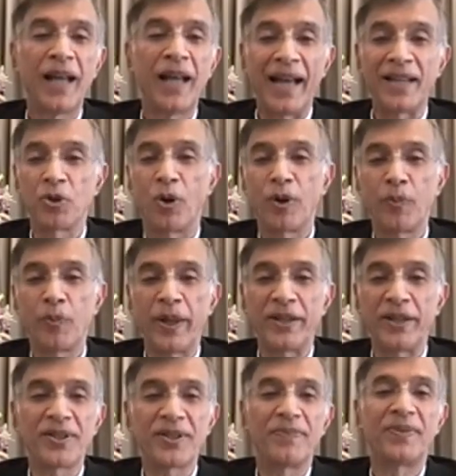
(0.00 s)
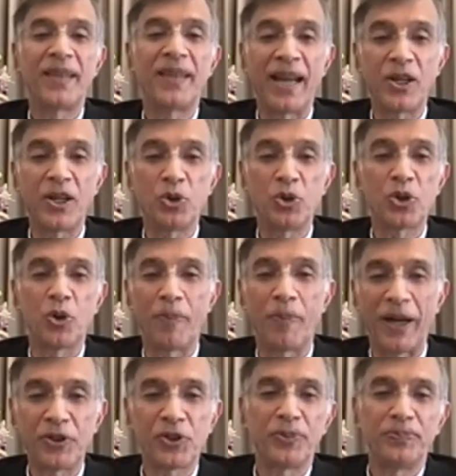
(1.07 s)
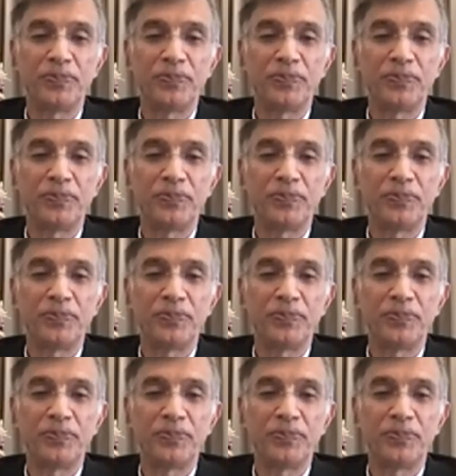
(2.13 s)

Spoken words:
as always. Thank you so much.